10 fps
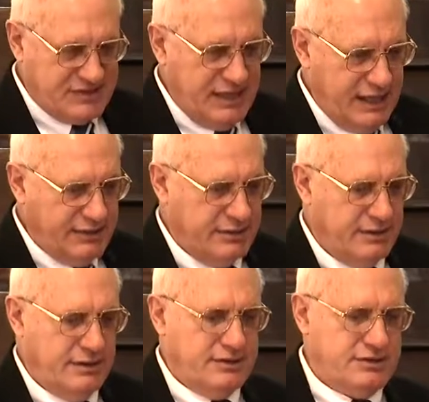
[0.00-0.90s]
said
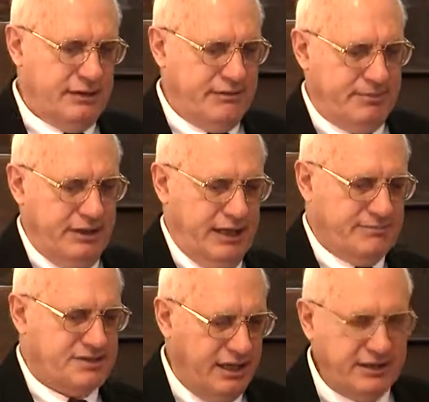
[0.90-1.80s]
to
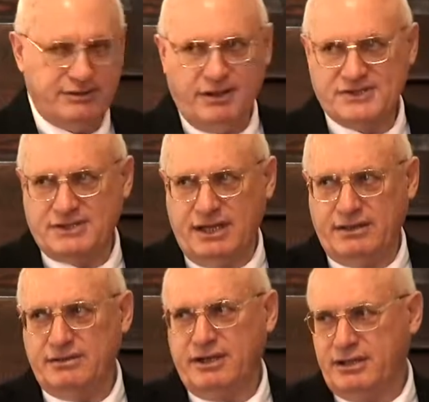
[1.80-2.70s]
Abraham, take thy
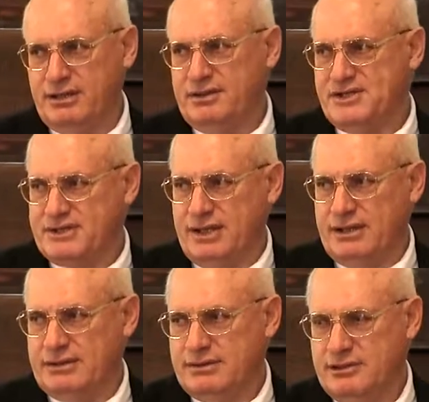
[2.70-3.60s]
son, thine only
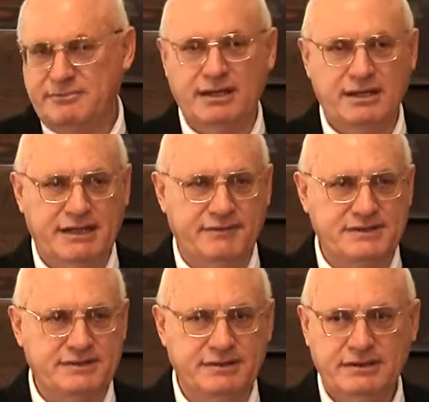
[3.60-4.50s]
son, whom thou
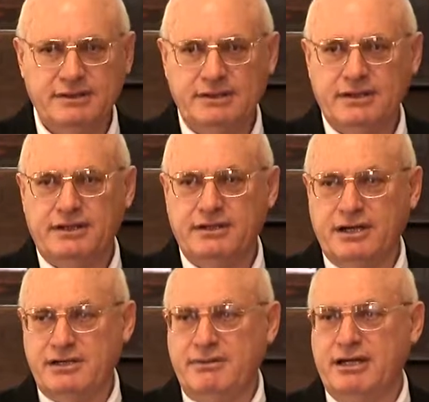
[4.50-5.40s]
lovest, and
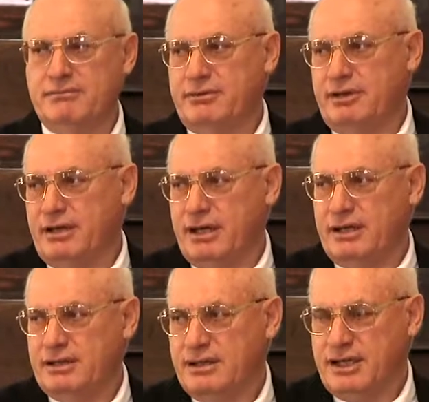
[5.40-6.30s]
go to Mount
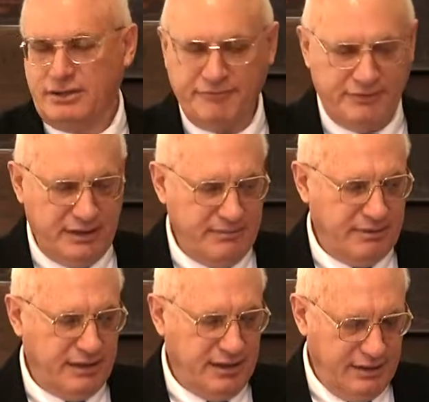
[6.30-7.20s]
Moriah and offer
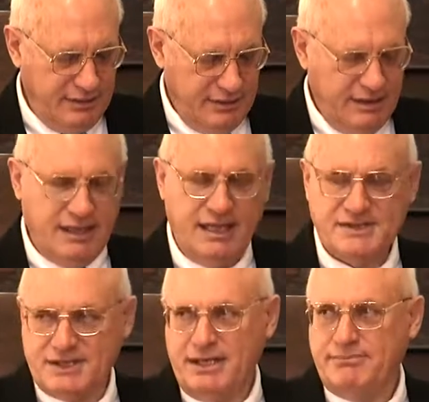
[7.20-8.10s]
him there
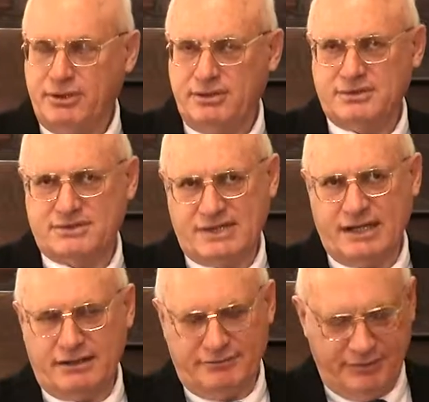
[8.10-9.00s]
as a burnt
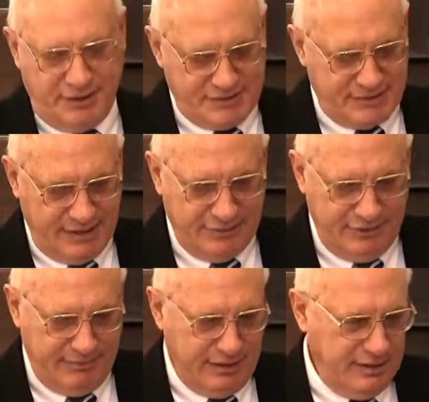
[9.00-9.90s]
sacrifice
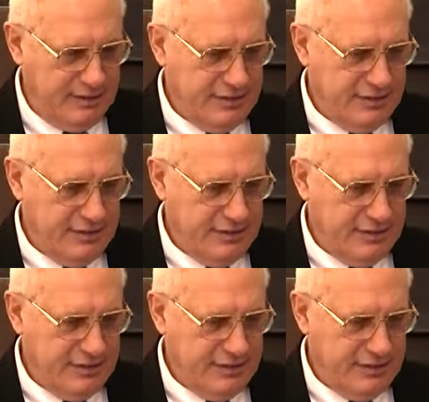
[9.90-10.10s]
unto me.